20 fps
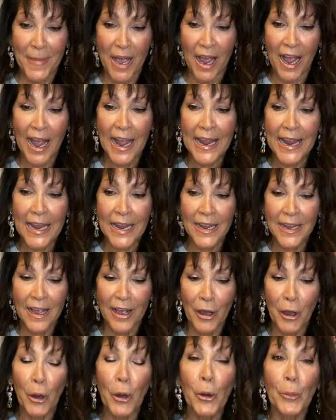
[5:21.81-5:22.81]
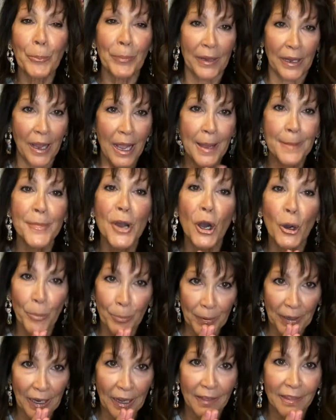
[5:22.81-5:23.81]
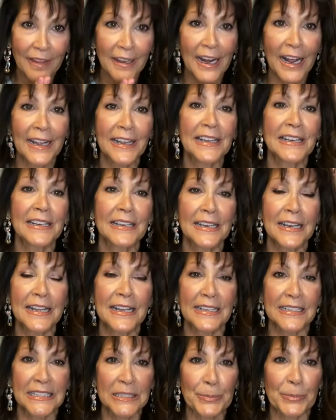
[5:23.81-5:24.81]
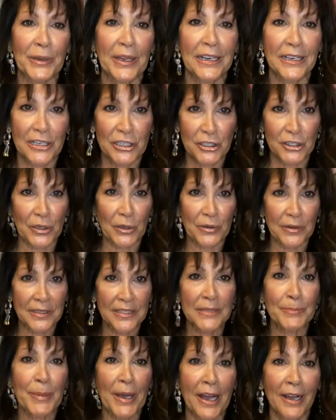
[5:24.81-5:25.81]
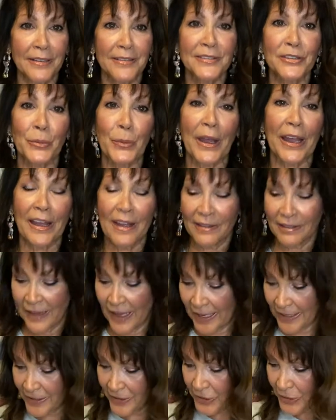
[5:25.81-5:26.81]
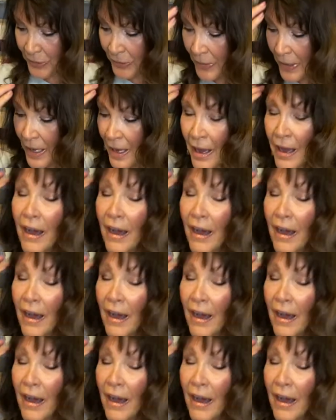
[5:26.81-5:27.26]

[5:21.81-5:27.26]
hoping that I can explain and show this box the way I like to.